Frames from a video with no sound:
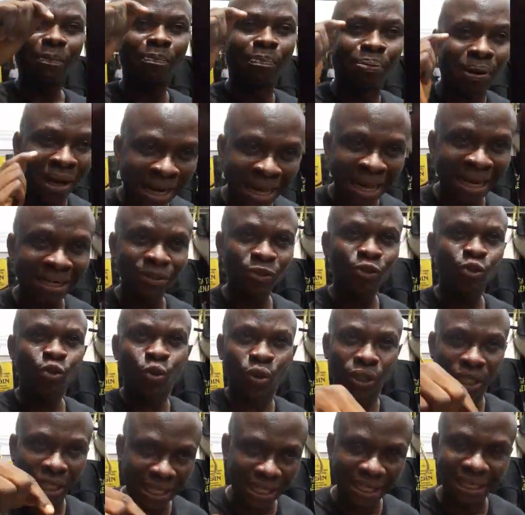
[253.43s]
plan
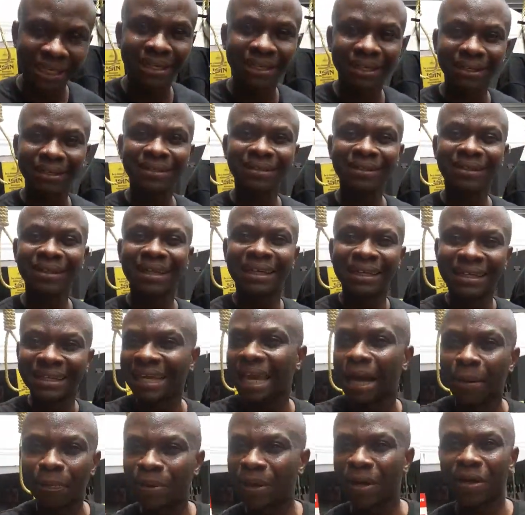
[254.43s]
to kill
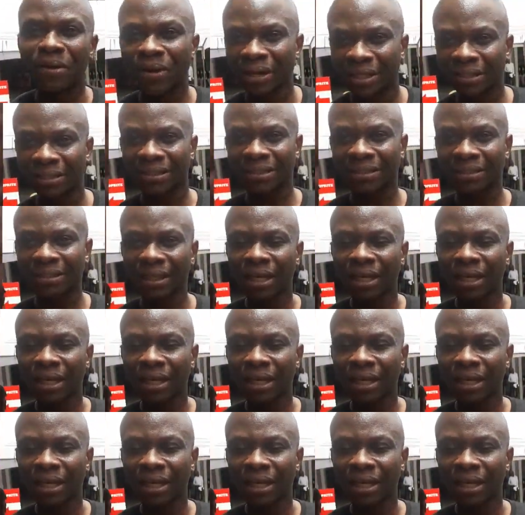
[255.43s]
their parent.